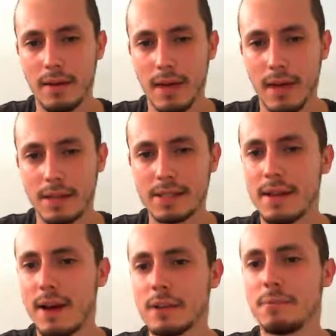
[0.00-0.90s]
It is a
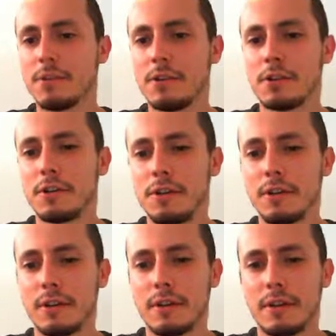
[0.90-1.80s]
nice position
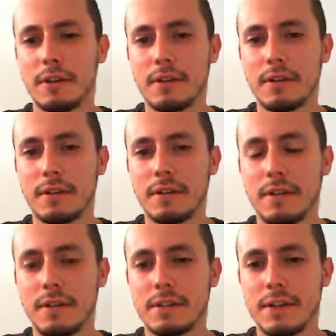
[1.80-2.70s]

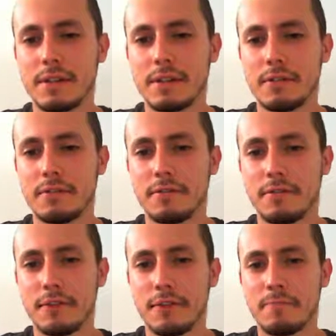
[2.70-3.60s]
in the sense
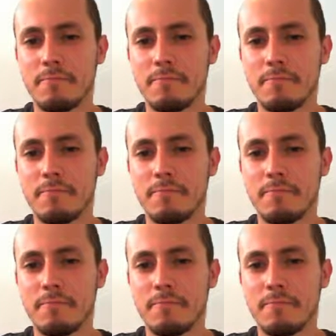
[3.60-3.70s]
of